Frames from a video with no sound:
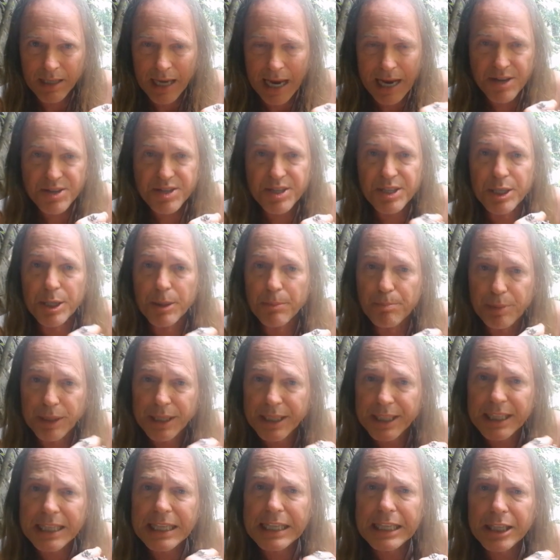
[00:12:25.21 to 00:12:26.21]
As in a
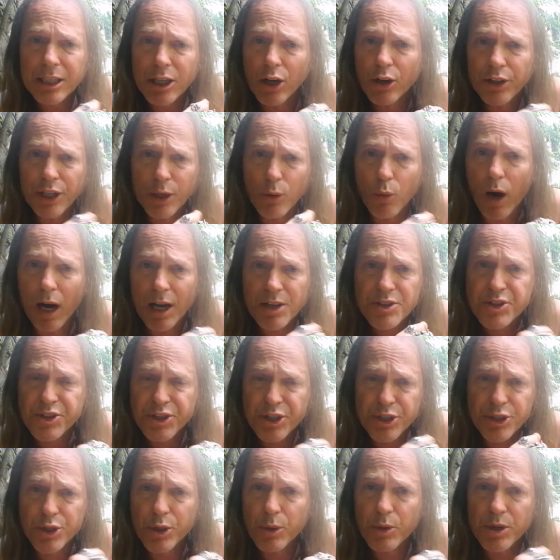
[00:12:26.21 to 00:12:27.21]
big ego that wants
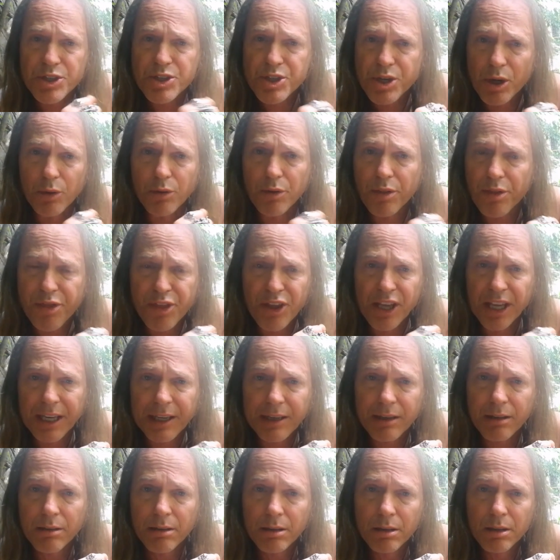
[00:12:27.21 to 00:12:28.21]
to do its own
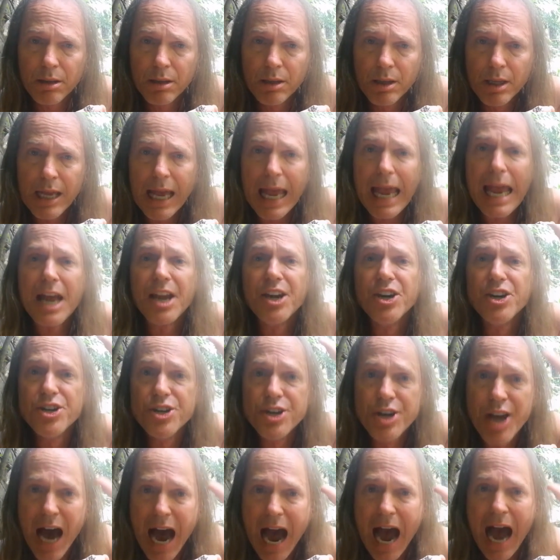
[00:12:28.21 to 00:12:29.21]
thing
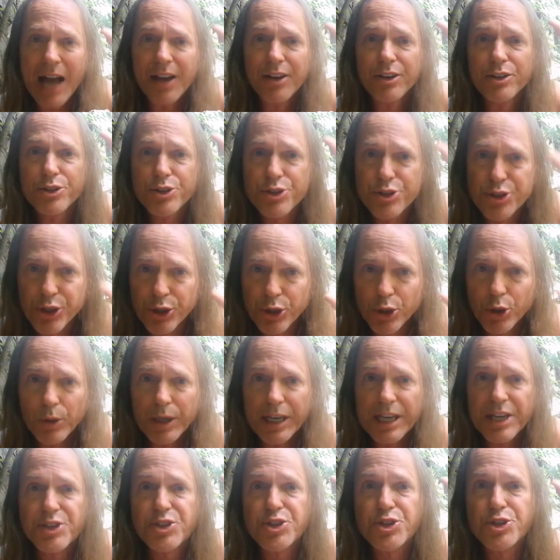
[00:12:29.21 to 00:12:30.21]
and not do
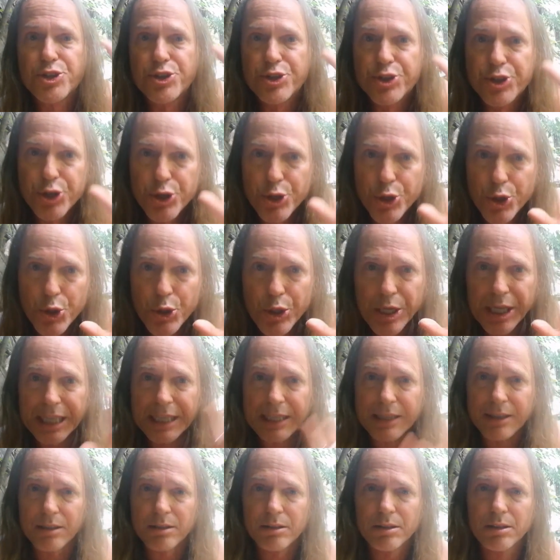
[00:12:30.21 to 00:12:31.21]
its duty.
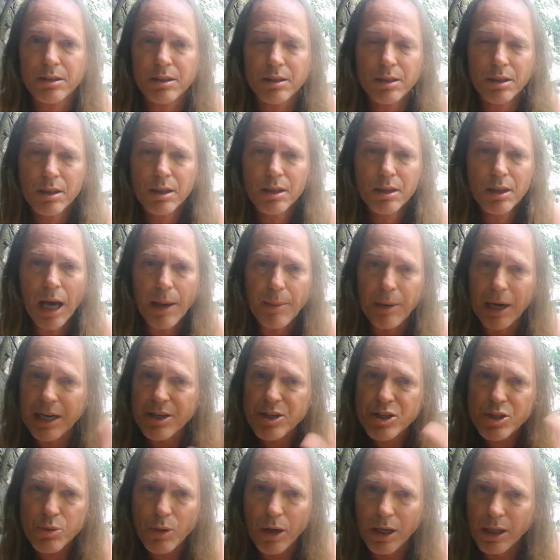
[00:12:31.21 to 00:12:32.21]
I mean, I
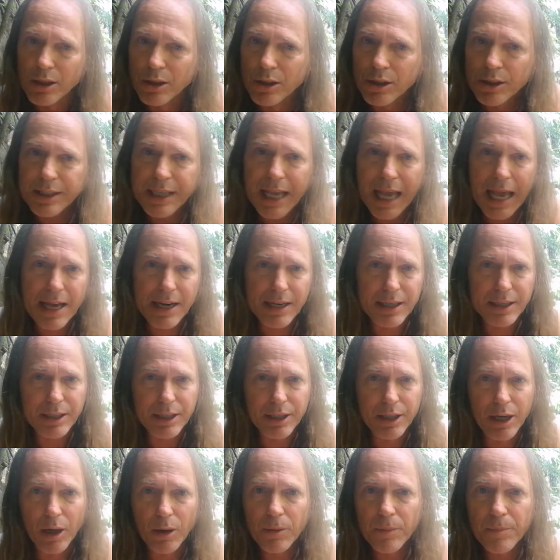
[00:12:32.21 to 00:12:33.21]
just want to look at it,
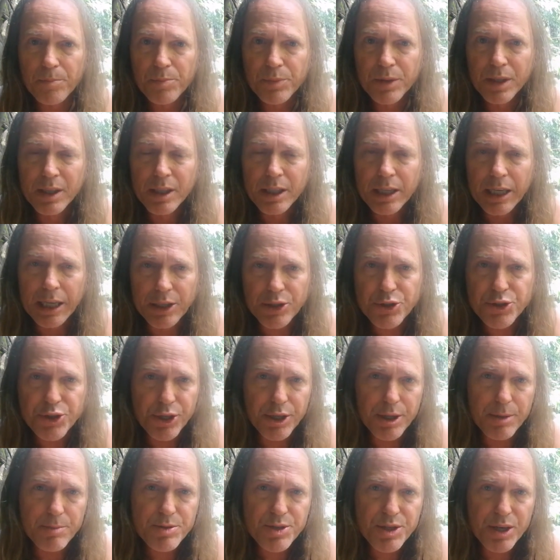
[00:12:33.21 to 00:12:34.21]
you know, in
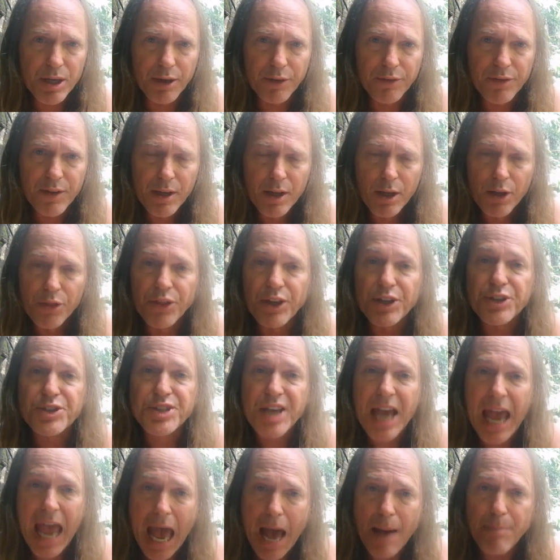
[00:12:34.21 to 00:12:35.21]
terms of the
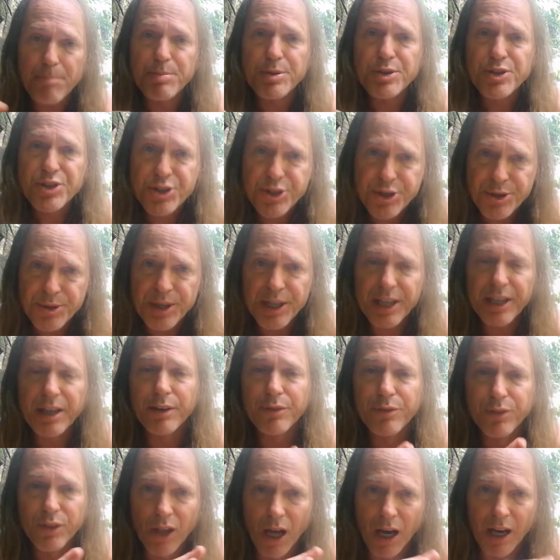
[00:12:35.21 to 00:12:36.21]
tapestry
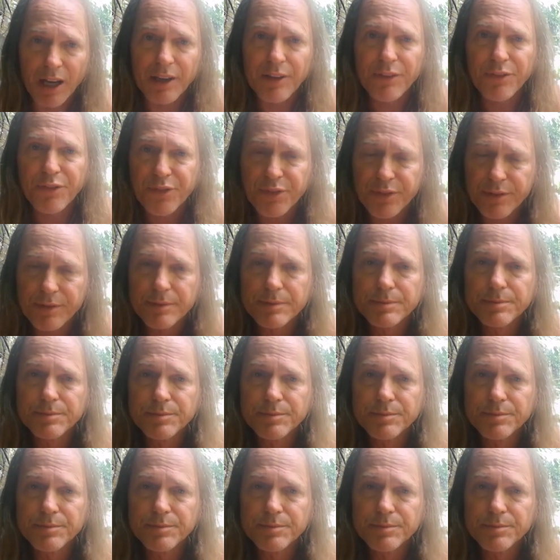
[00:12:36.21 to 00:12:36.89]
of life,